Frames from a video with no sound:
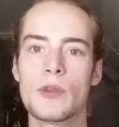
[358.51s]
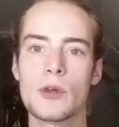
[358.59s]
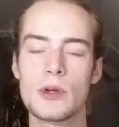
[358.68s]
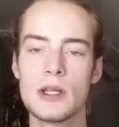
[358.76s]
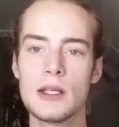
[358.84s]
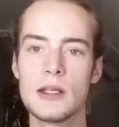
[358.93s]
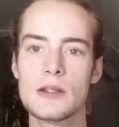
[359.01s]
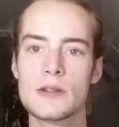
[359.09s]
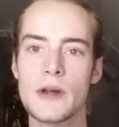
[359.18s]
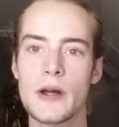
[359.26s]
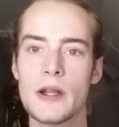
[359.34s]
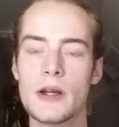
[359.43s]
greed,
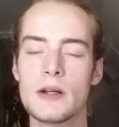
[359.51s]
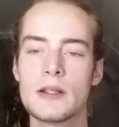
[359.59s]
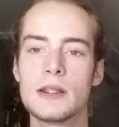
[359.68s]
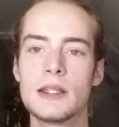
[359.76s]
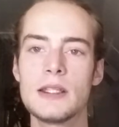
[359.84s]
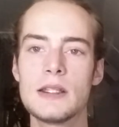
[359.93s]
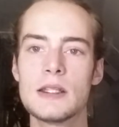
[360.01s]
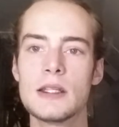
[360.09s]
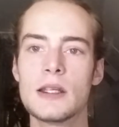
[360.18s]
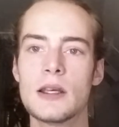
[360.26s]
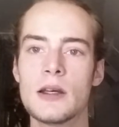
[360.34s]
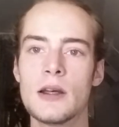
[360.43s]
desire, and
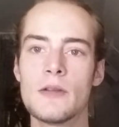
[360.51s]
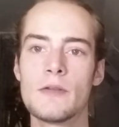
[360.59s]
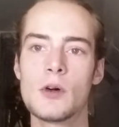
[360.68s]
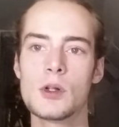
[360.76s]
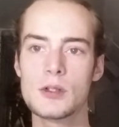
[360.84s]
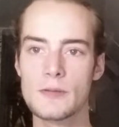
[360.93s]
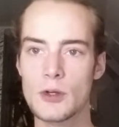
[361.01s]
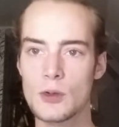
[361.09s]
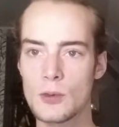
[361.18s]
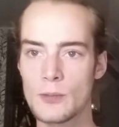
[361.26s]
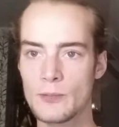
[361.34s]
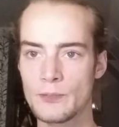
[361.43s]
diti, false
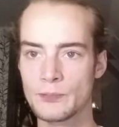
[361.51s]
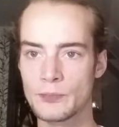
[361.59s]
view,